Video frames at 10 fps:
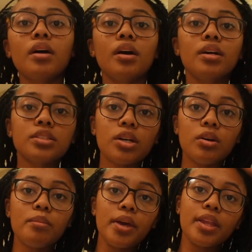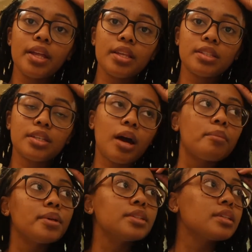So being that this top
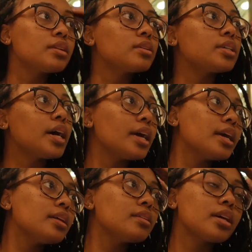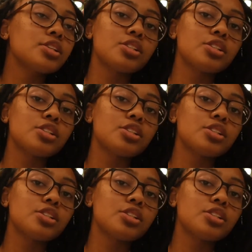piece is a little tight, that's just